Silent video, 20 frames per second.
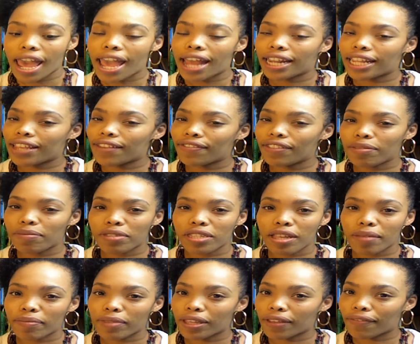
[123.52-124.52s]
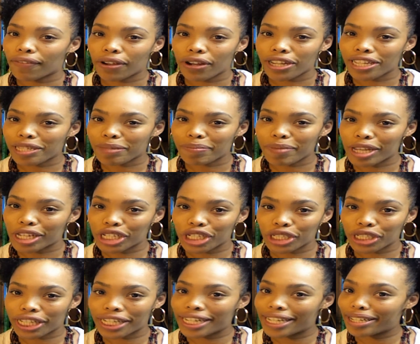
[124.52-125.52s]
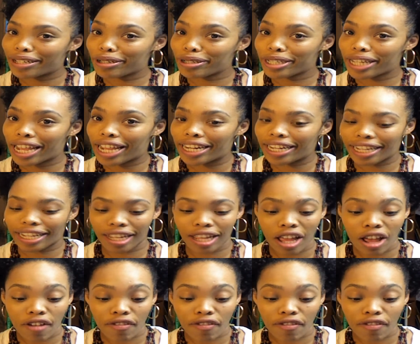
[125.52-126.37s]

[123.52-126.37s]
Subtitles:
and give them something very special and entertaining.